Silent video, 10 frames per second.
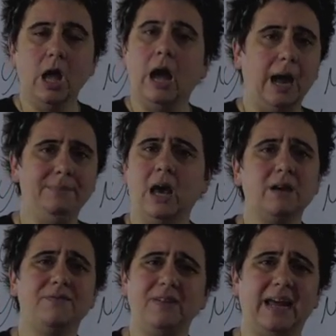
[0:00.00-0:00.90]
I'm not
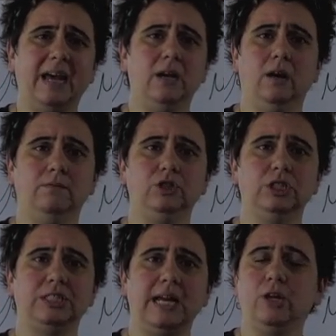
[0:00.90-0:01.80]
a fan of
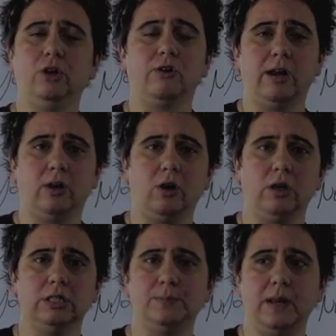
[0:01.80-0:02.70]
just taking your credit
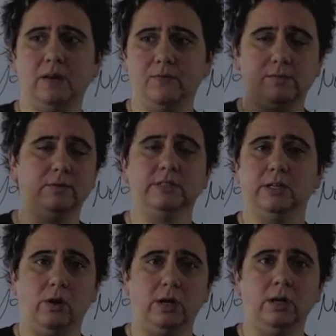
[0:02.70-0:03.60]
card and spending frivolously
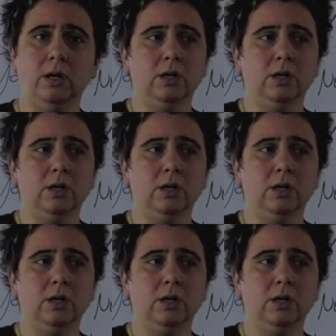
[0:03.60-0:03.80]
on it.